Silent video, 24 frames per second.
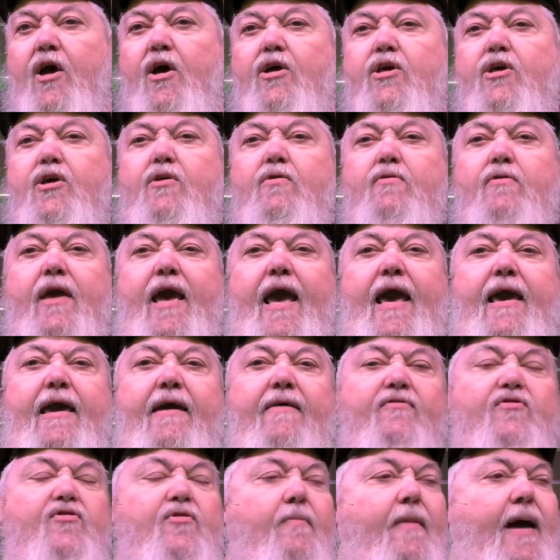You
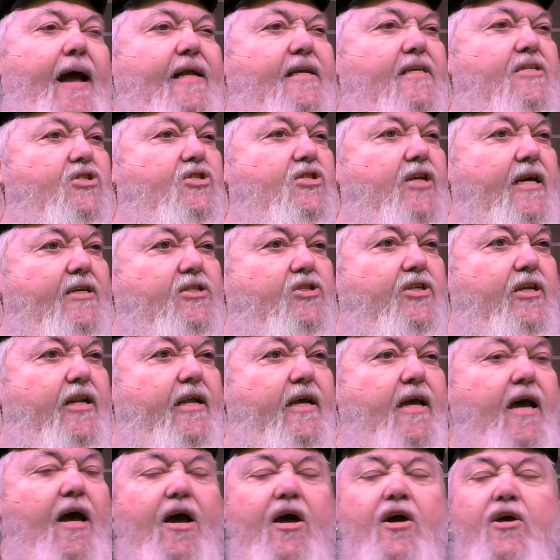gave to my
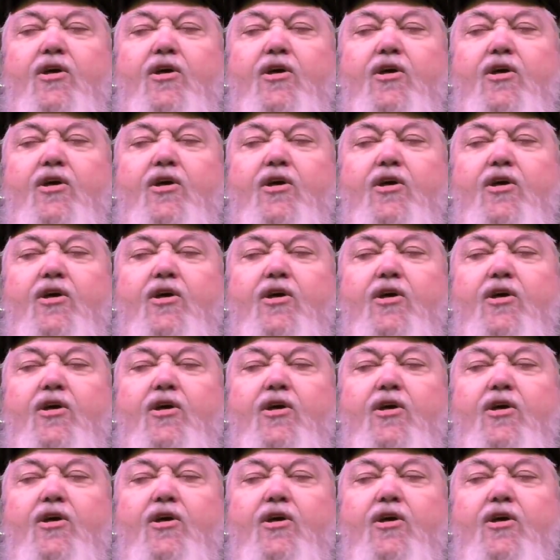necessity.